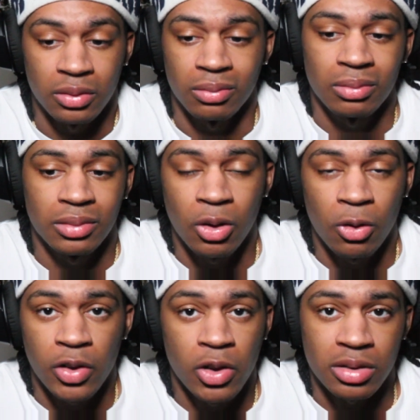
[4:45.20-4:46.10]
It
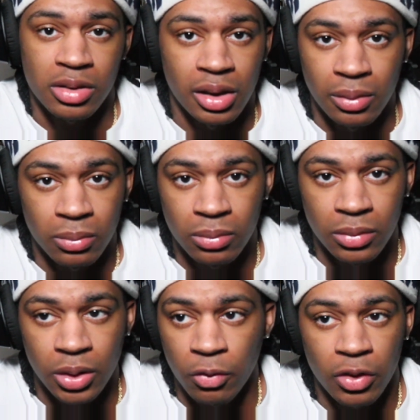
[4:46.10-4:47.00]
don't feel the same. It
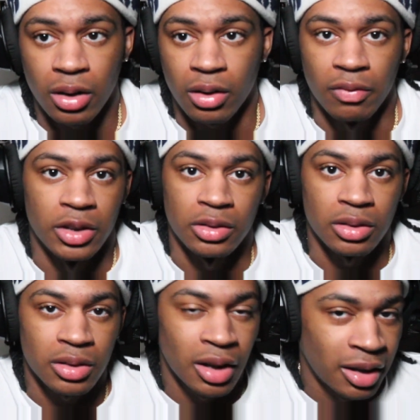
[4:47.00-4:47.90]
don't feel like
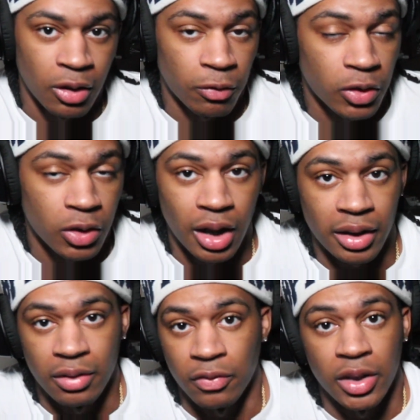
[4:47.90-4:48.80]
Avengers. It don't feel
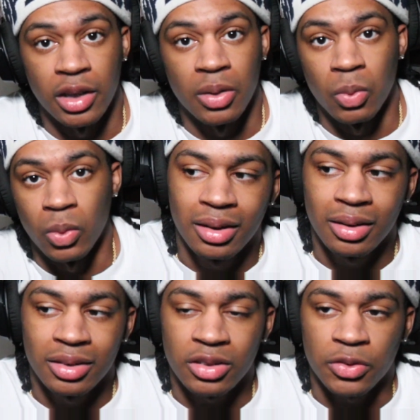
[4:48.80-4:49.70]
like Infinity War.
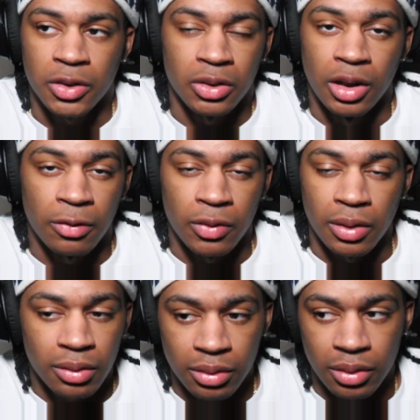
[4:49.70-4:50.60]
It just feels different.
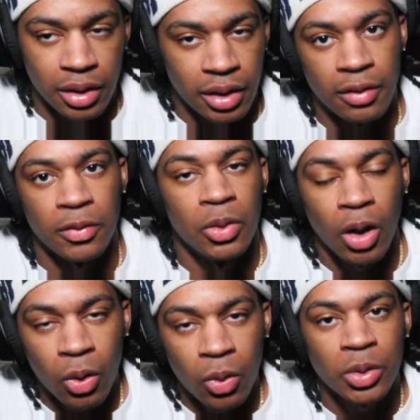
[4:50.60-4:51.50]
And if you
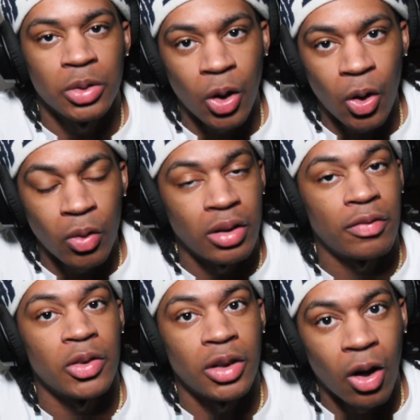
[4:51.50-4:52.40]
know, you know. And if
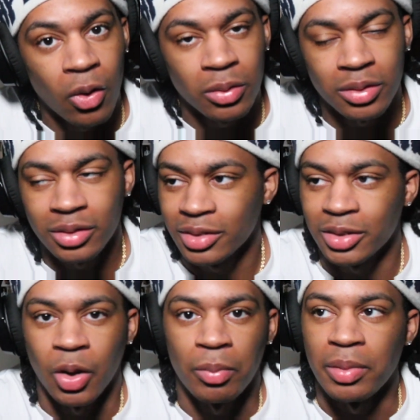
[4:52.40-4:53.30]
you don't
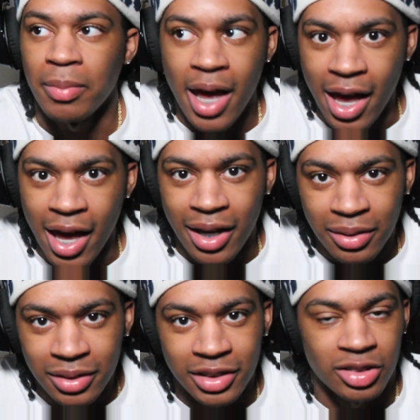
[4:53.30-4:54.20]
be mad.
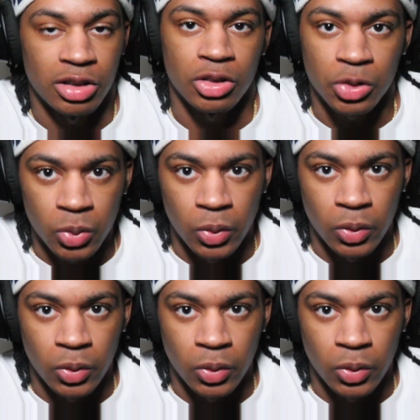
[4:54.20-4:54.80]
It's just the truth.